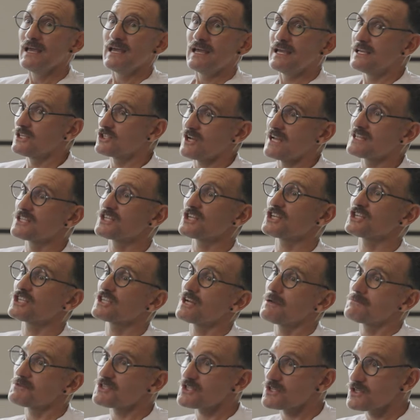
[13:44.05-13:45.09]
In
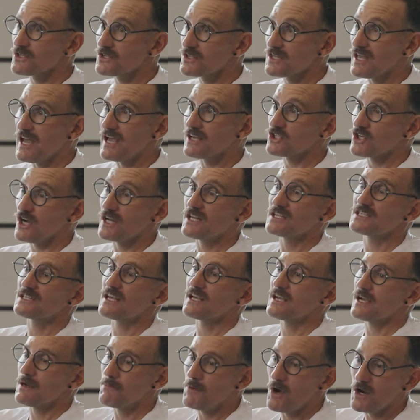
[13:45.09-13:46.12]
transition, I'm stood there trying to
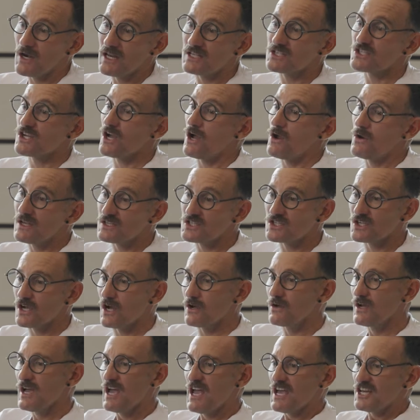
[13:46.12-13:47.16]
say, "Come on, let's go, let's
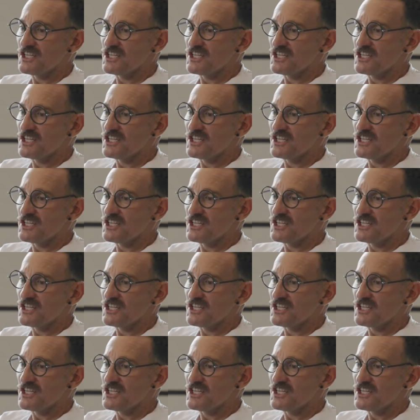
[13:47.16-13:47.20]
go."